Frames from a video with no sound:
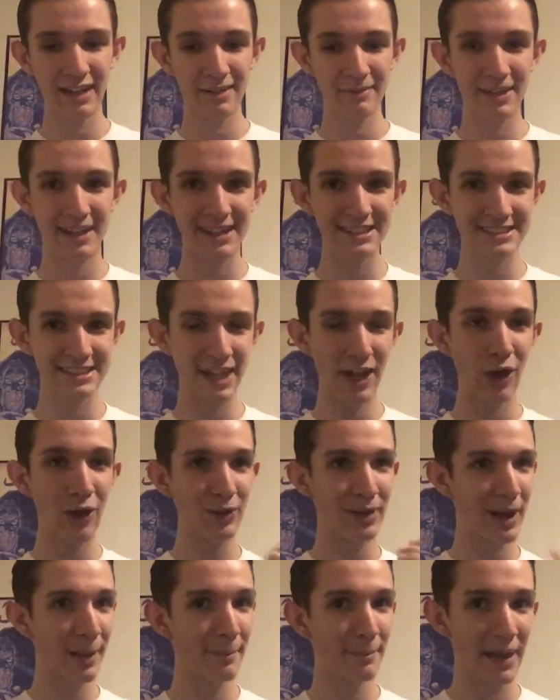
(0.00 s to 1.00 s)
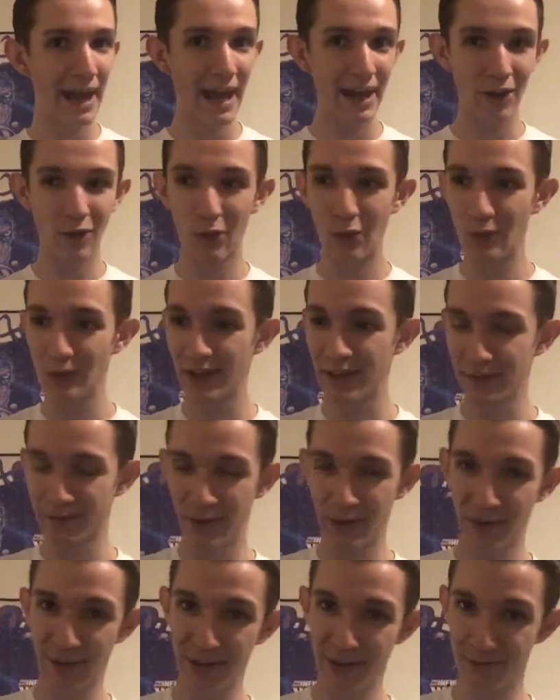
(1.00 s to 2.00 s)
Because they all come back all like
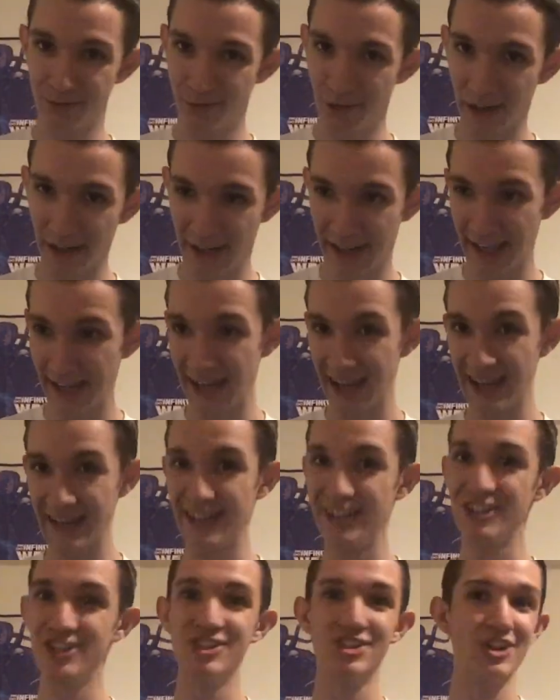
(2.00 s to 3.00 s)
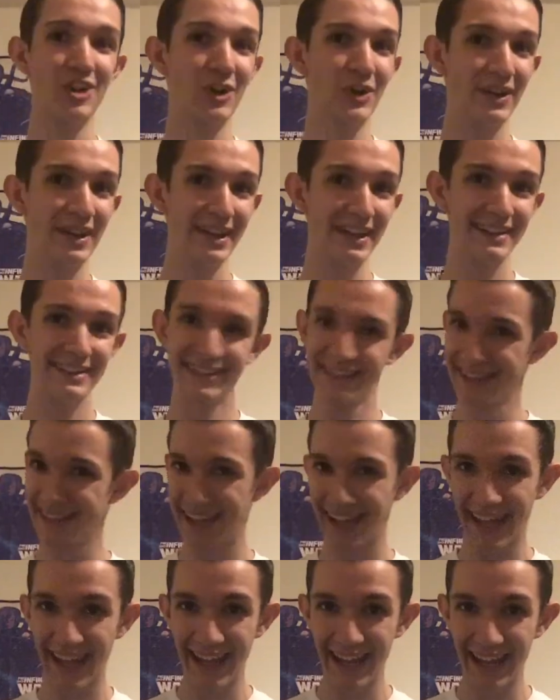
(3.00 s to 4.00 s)
very rugged and dirty and
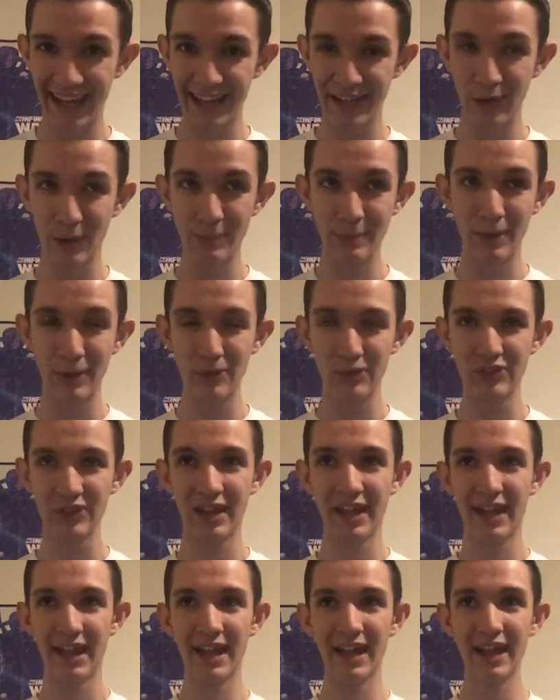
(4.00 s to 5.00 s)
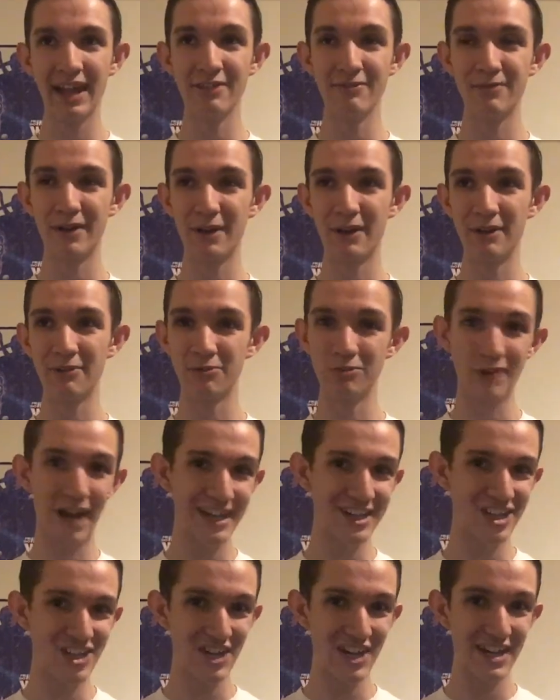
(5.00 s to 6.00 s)
decayed almost, and very
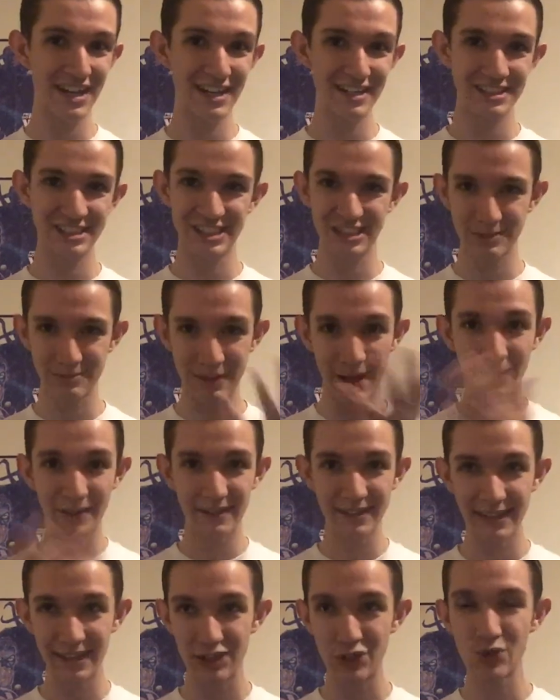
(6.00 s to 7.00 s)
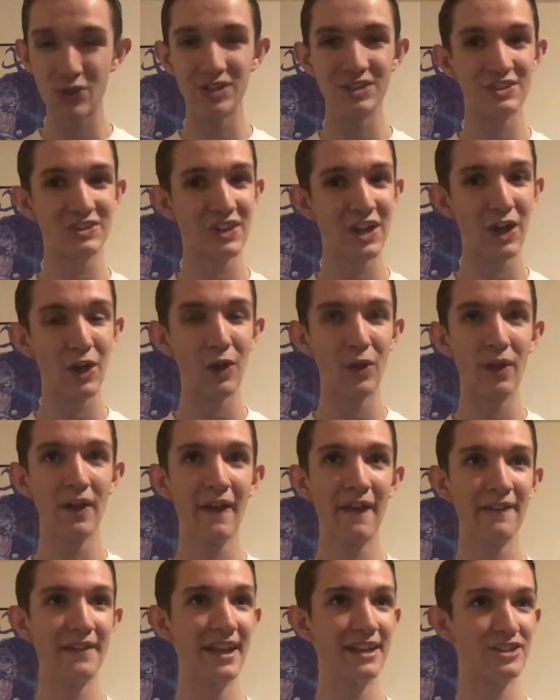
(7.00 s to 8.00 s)
wretched and smelly, and you can tell
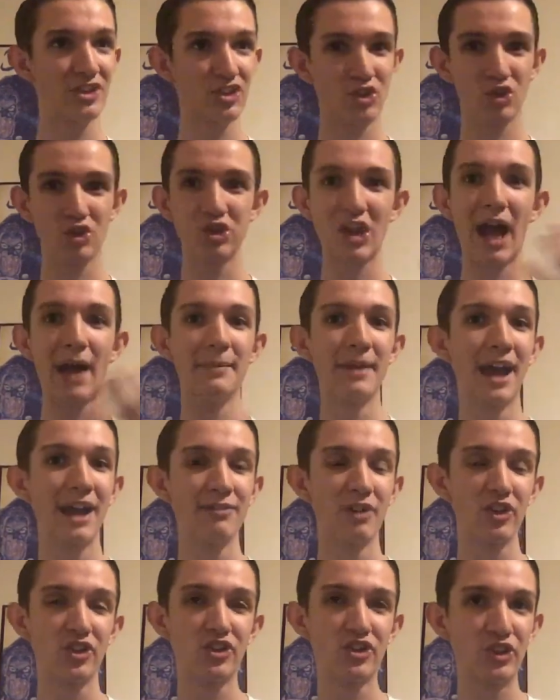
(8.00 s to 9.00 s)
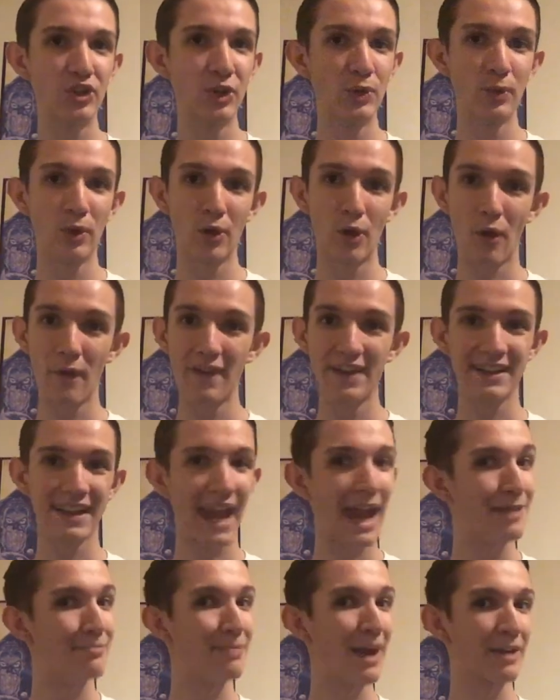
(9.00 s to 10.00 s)
they just climbed out of a sewer or they
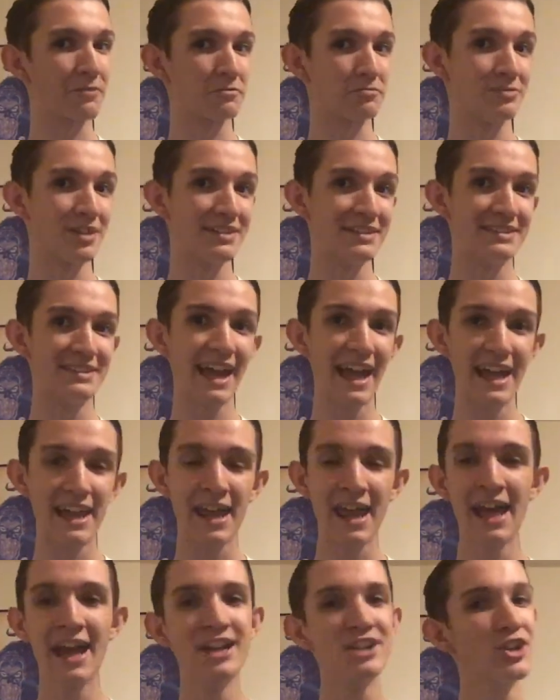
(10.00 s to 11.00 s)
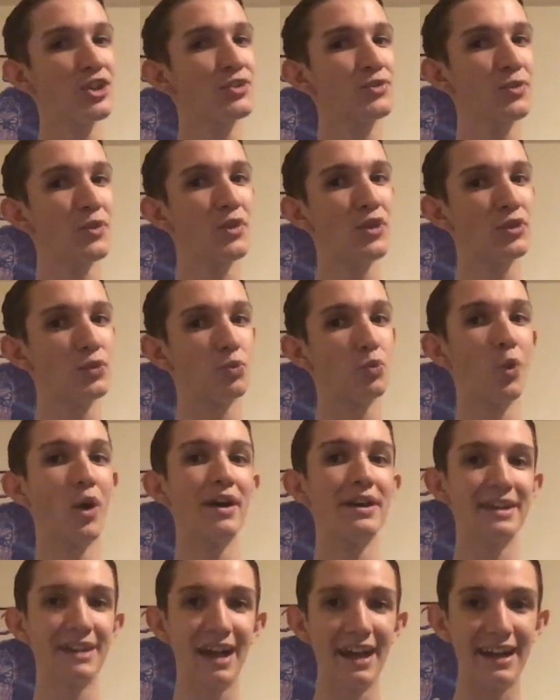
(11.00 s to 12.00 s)
came back from the dead just for this
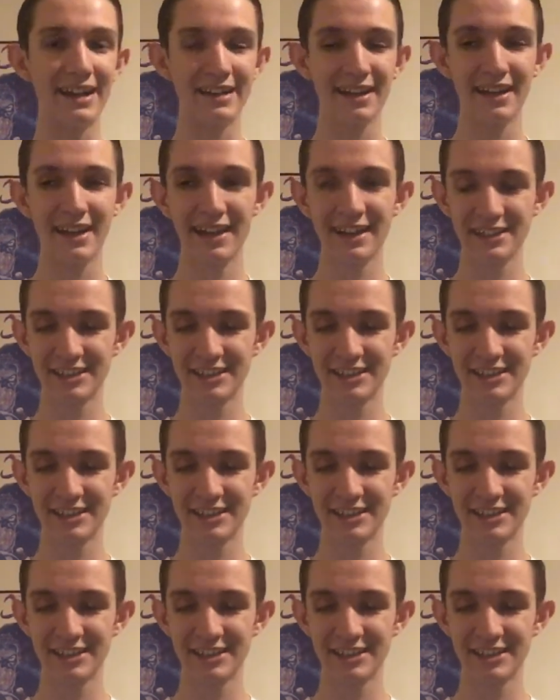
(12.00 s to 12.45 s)
one night.